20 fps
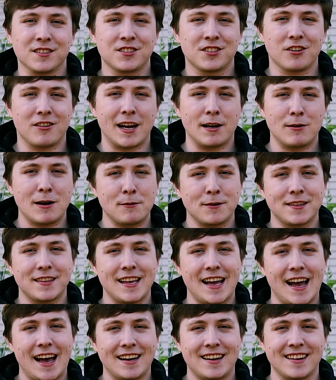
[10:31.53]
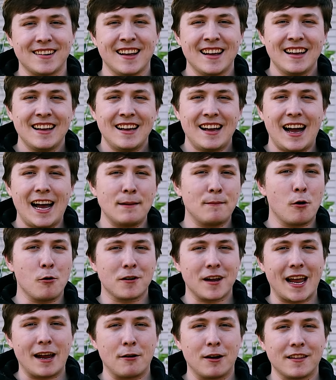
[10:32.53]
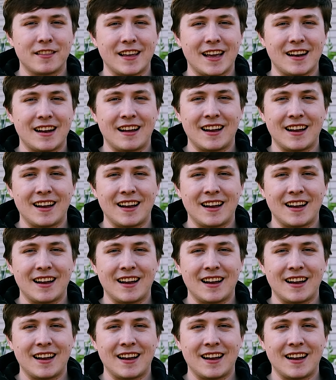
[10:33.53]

So I went with that, and I'm okay with it.